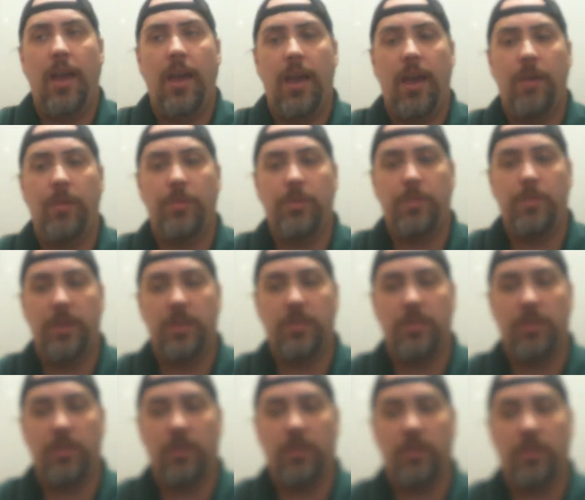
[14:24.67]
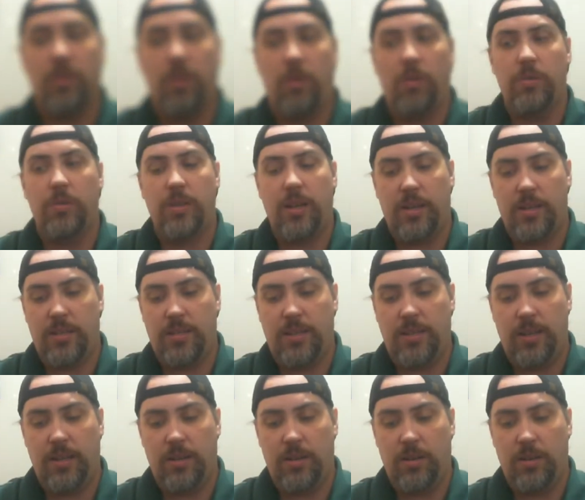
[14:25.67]
Which means their goal is not to
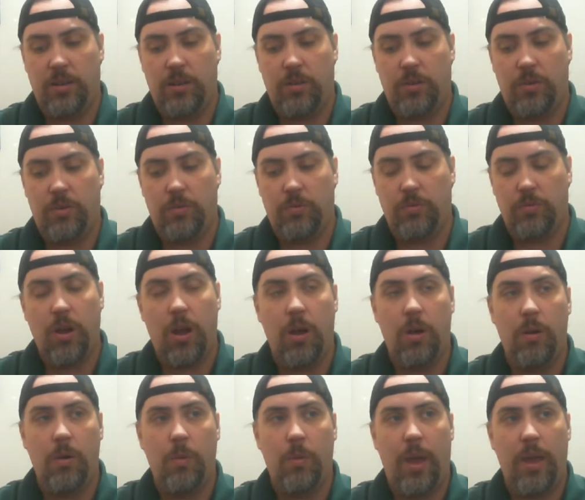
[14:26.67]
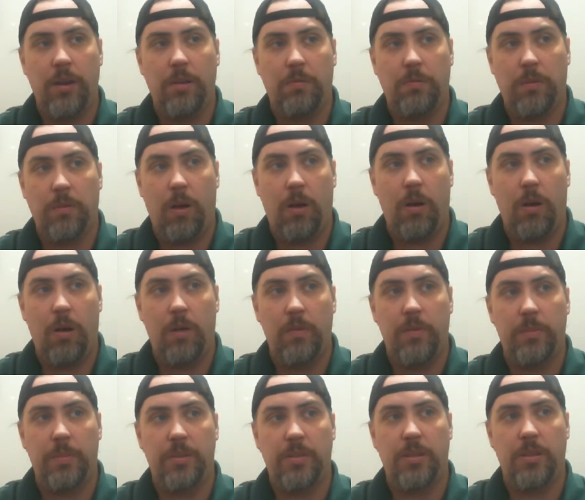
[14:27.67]
see it grow and evolve
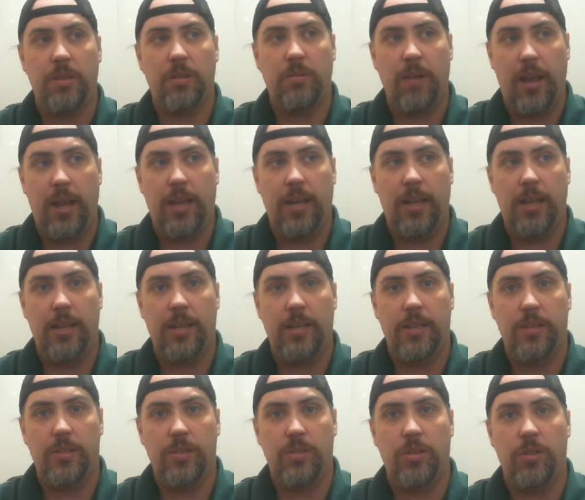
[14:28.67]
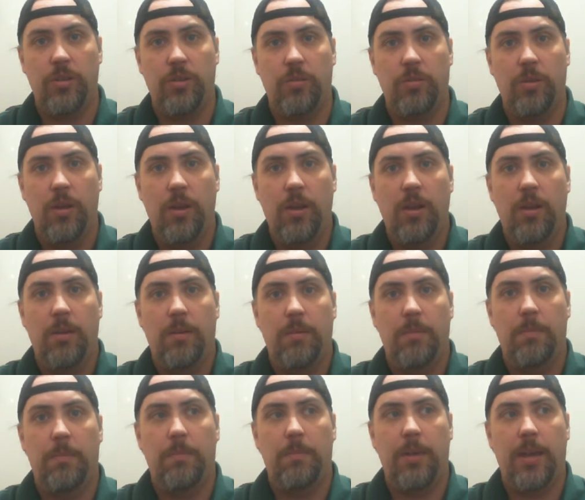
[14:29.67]
and to be something great. It is to
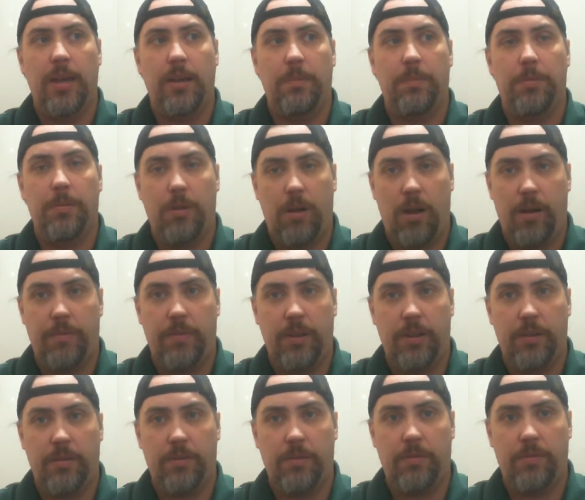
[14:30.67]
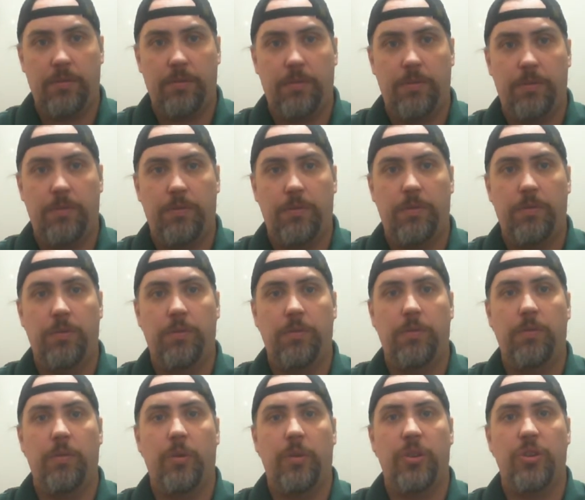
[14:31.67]
make a profit
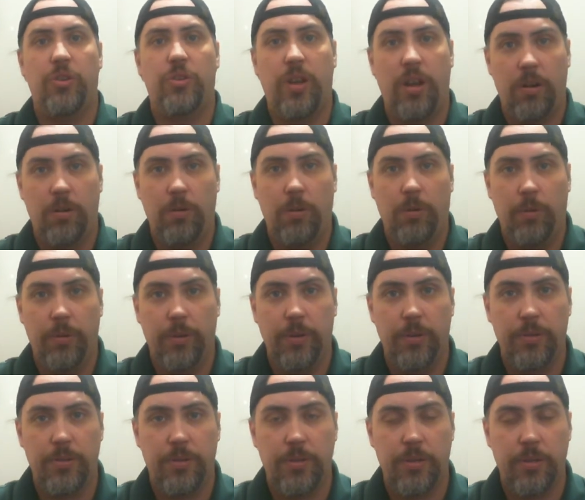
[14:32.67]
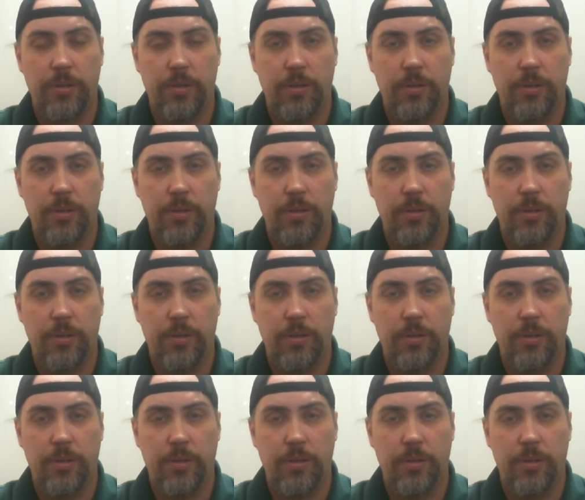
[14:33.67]
for the shareholders.